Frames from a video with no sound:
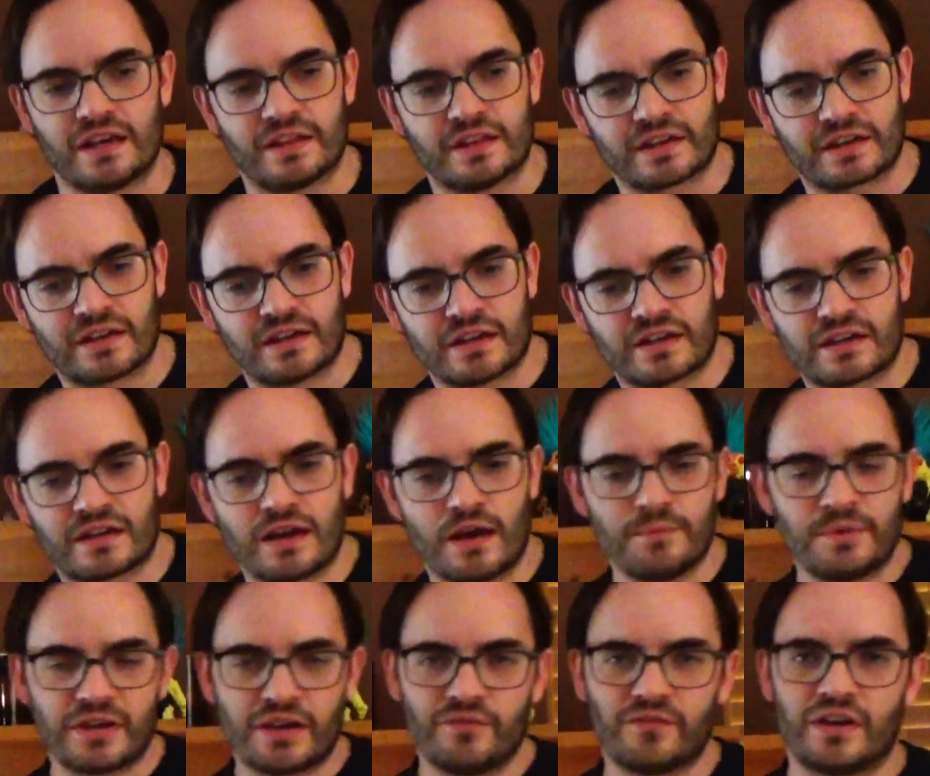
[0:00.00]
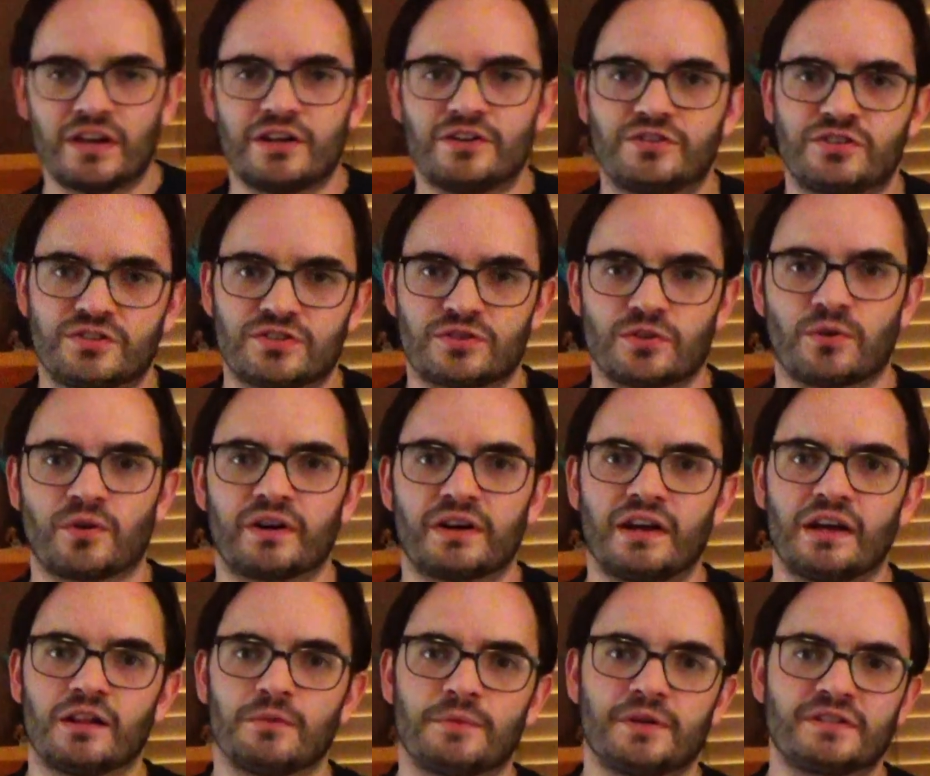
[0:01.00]
the coming-of-age story
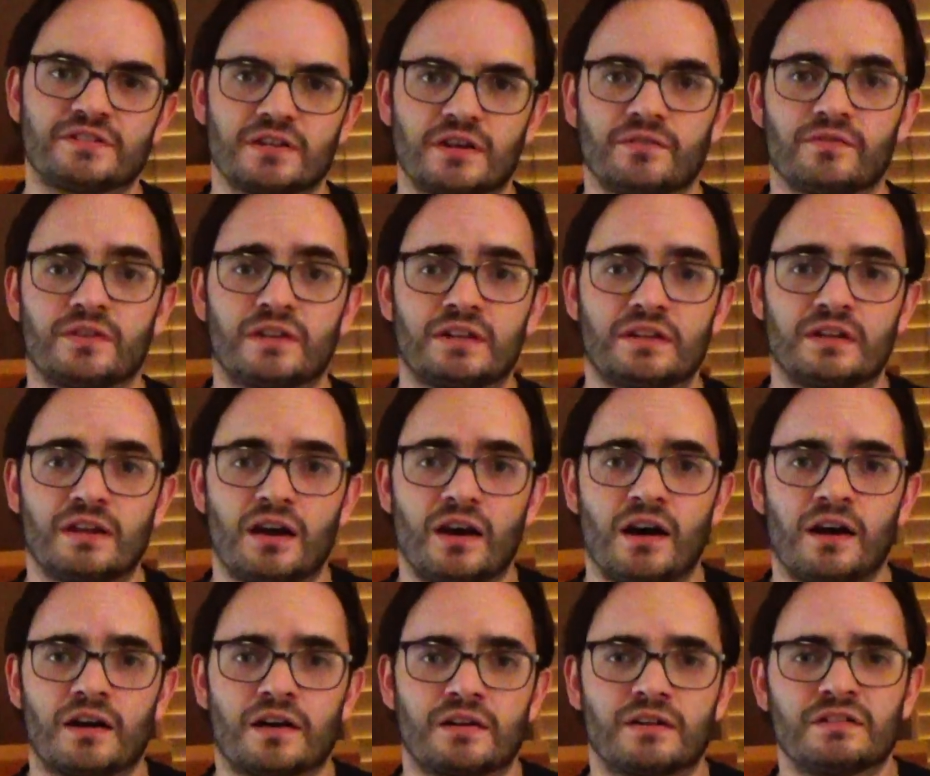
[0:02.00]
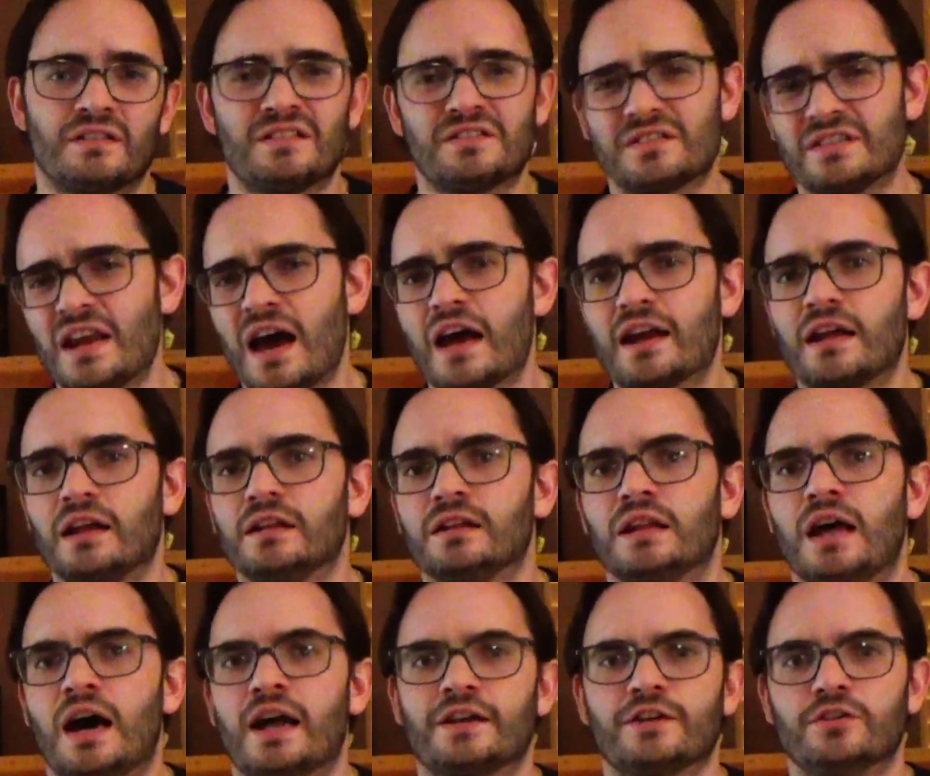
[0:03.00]
elements of it there's not a
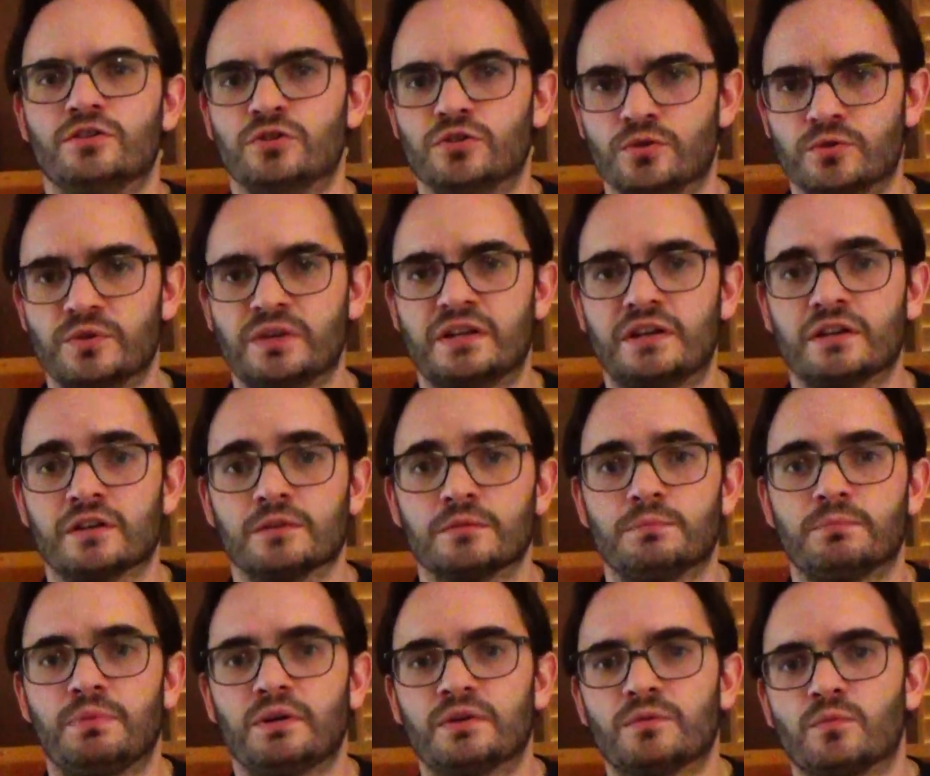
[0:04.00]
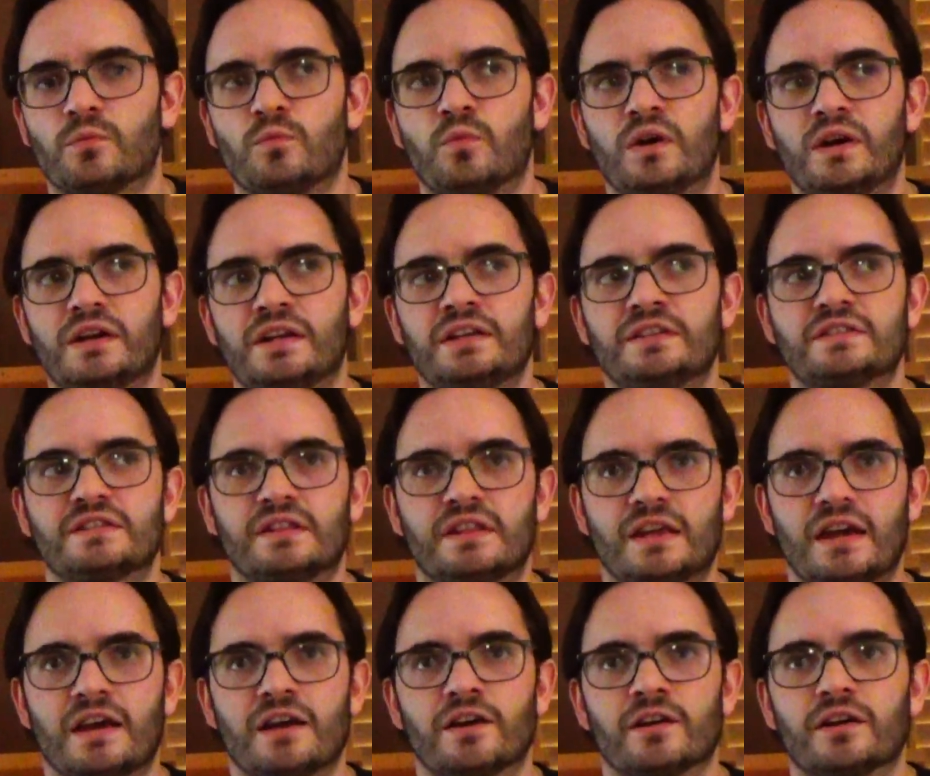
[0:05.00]
lot new here, but what is
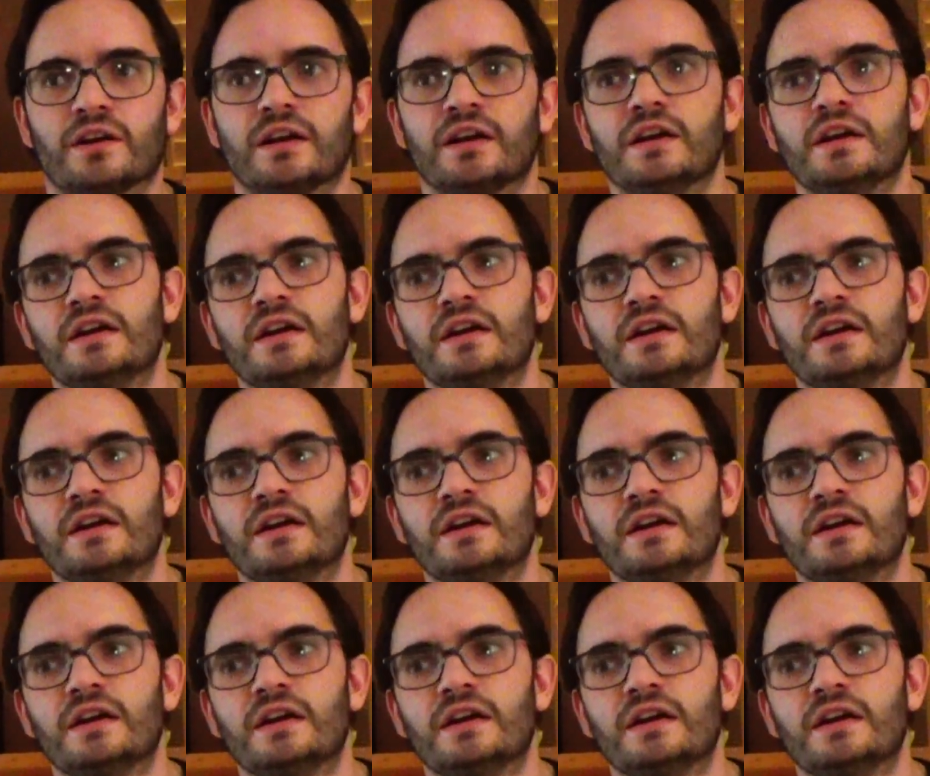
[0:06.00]
there